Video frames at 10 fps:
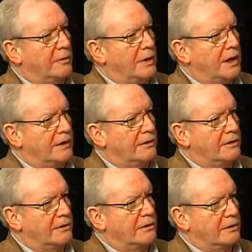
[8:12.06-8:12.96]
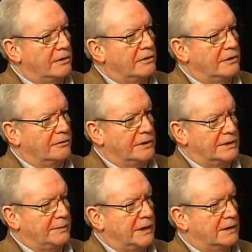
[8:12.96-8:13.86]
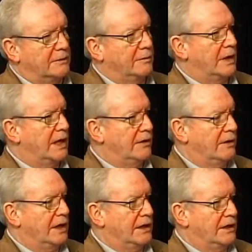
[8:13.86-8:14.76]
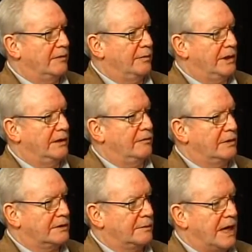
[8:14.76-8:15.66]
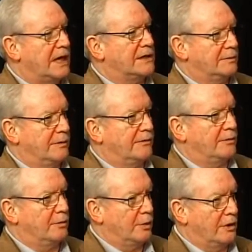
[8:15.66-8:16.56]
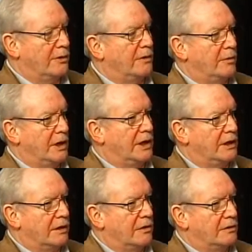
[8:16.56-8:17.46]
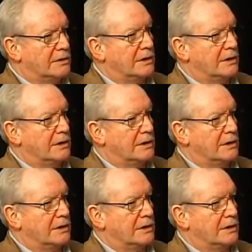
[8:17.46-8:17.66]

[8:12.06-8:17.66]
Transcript: But I learned to respect them on their idea of being responsible for where the money goes.